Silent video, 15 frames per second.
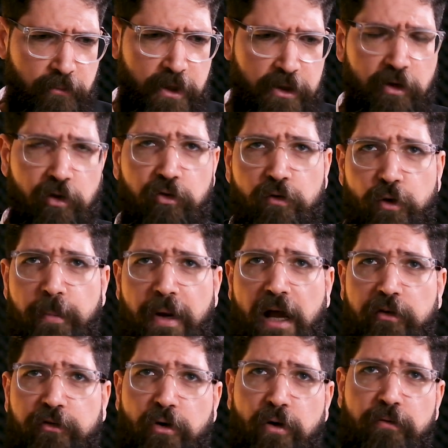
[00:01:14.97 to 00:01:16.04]
This group
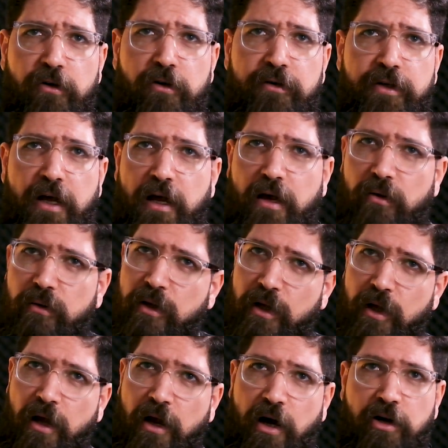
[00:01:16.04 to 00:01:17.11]
has over now
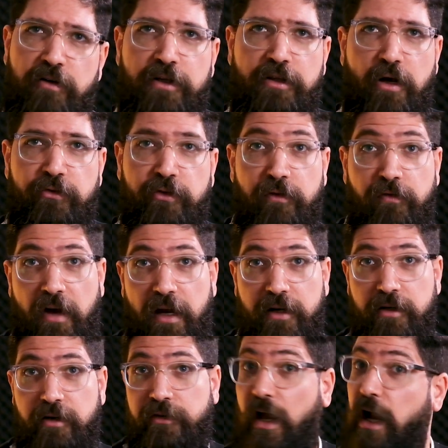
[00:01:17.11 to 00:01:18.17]
100,000 fighters,